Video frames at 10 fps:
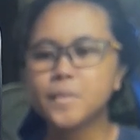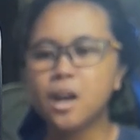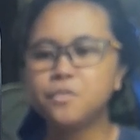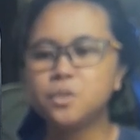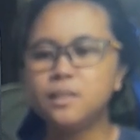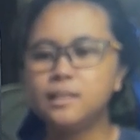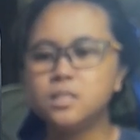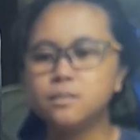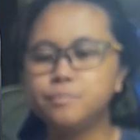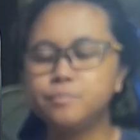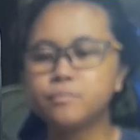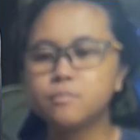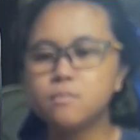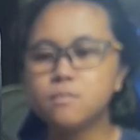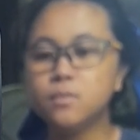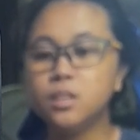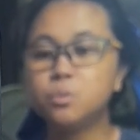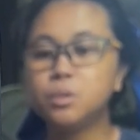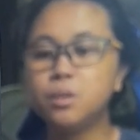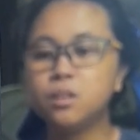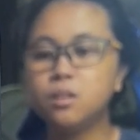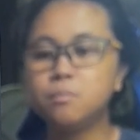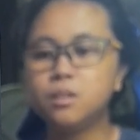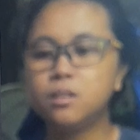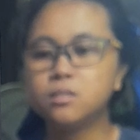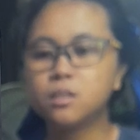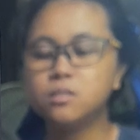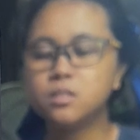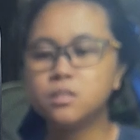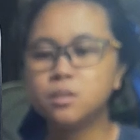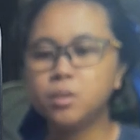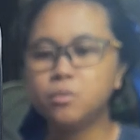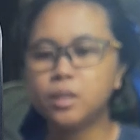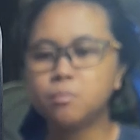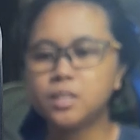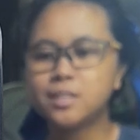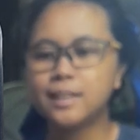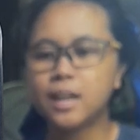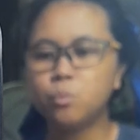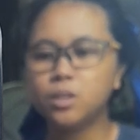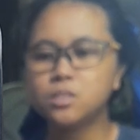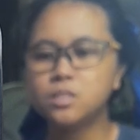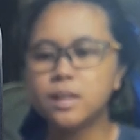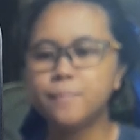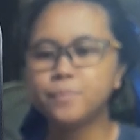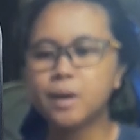After this, it will become a considerable great match that I want to see.